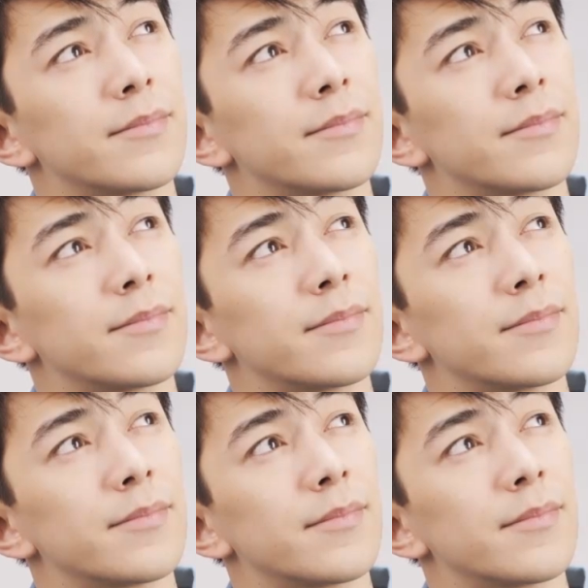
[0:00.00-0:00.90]

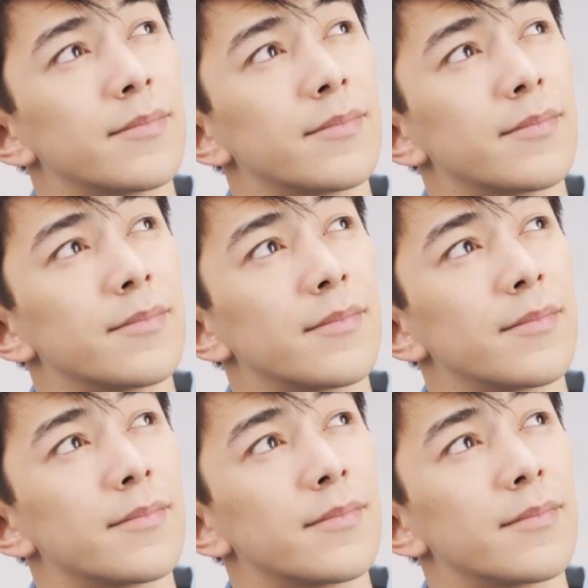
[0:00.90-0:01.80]

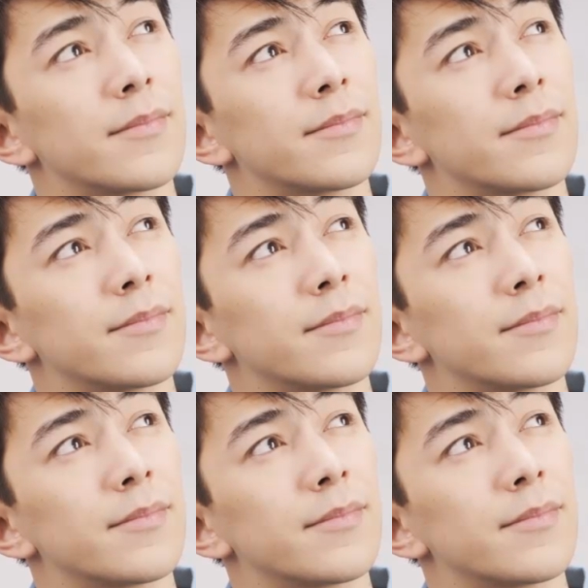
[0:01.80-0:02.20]
No one is speaking in this clip.